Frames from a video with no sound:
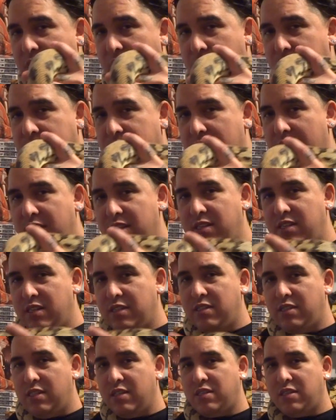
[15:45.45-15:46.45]
I would say this
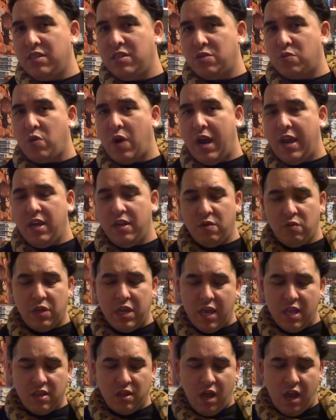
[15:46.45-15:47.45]
is right
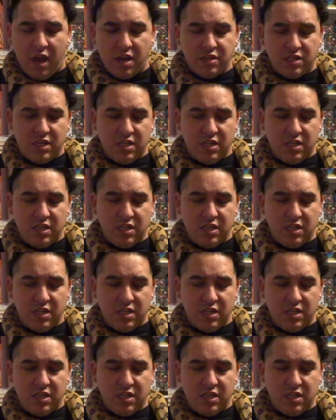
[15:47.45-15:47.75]
in line.